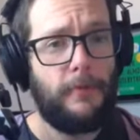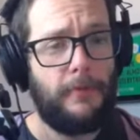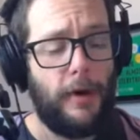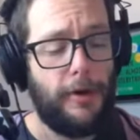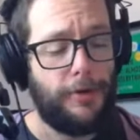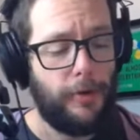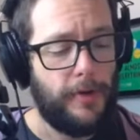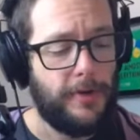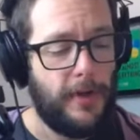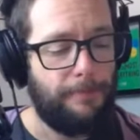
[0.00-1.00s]
Very true,
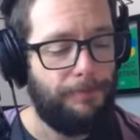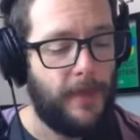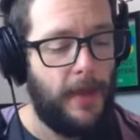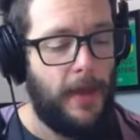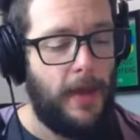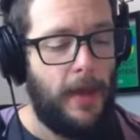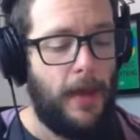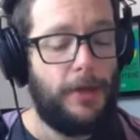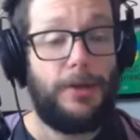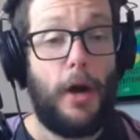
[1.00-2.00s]
he said.
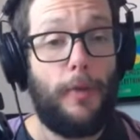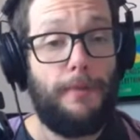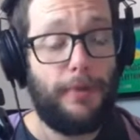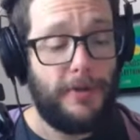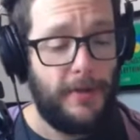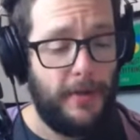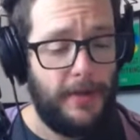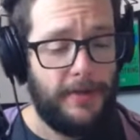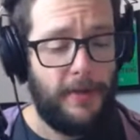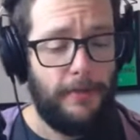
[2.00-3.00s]
And shall we proceed a
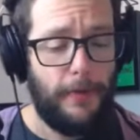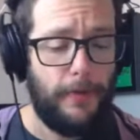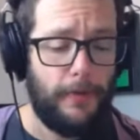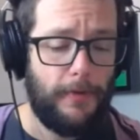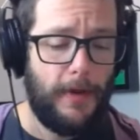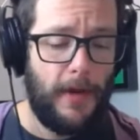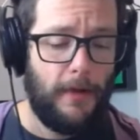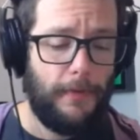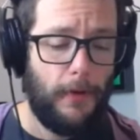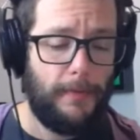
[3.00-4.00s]
step further and
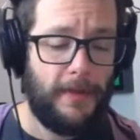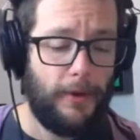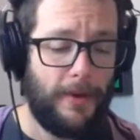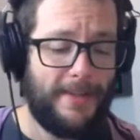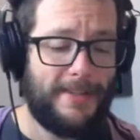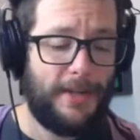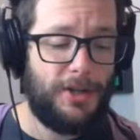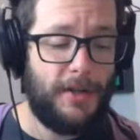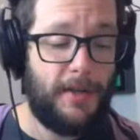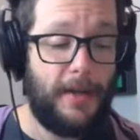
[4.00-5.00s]
affirm that there is such
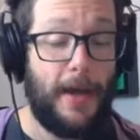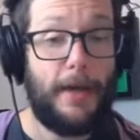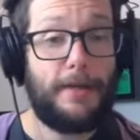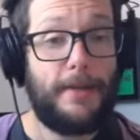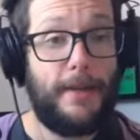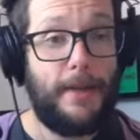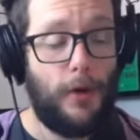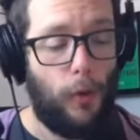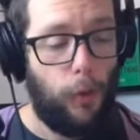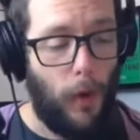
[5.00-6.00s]
a thing as
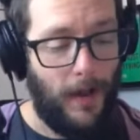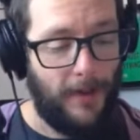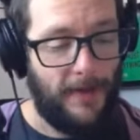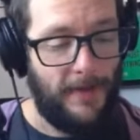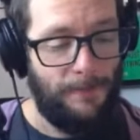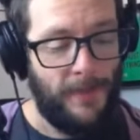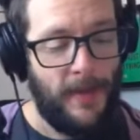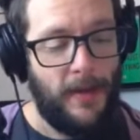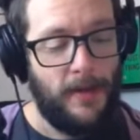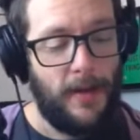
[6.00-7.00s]
equality,
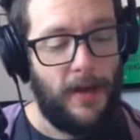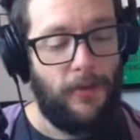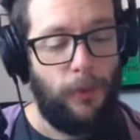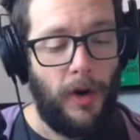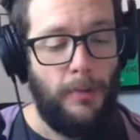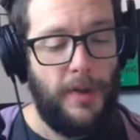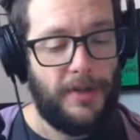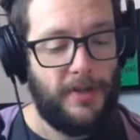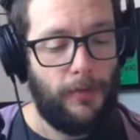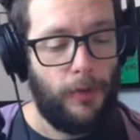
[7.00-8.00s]
not of one
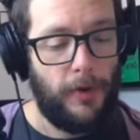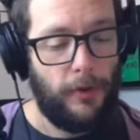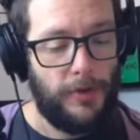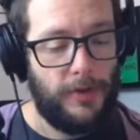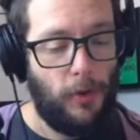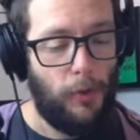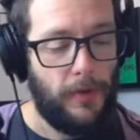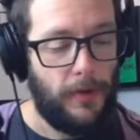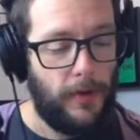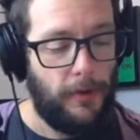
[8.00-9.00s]
piece of wood or stone
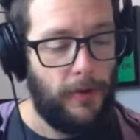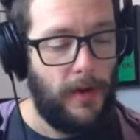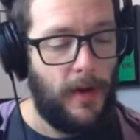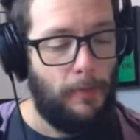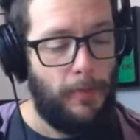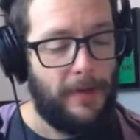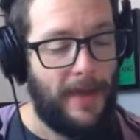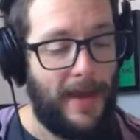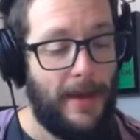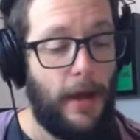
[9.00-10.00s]
with another, but
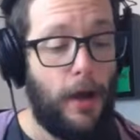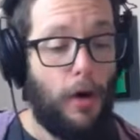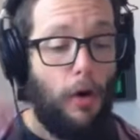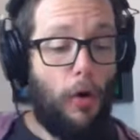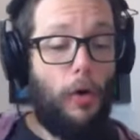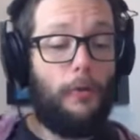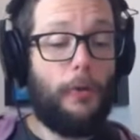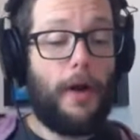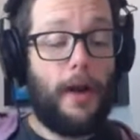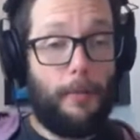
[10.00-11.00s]
that
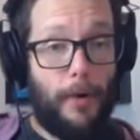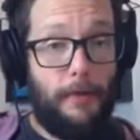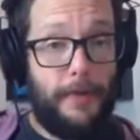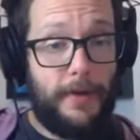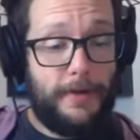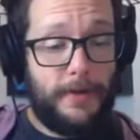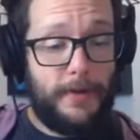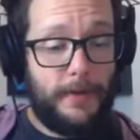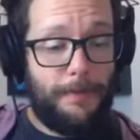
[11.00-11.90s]
over and above this,